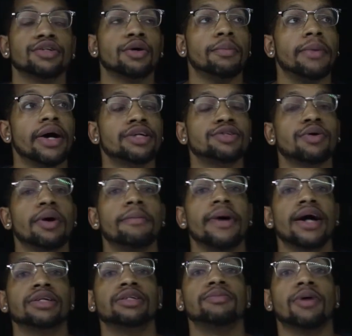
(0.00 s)
so back to our
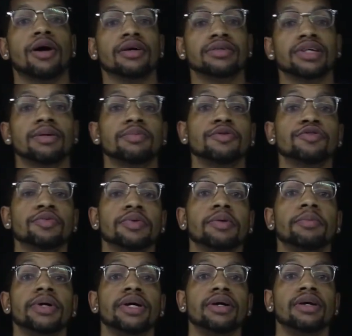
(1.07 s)
basketball example from
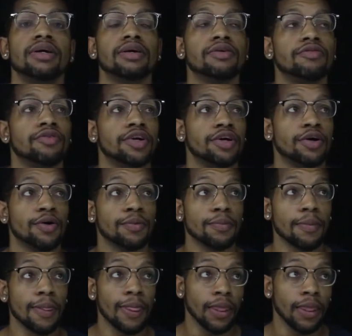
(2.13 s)
the beginning of the video.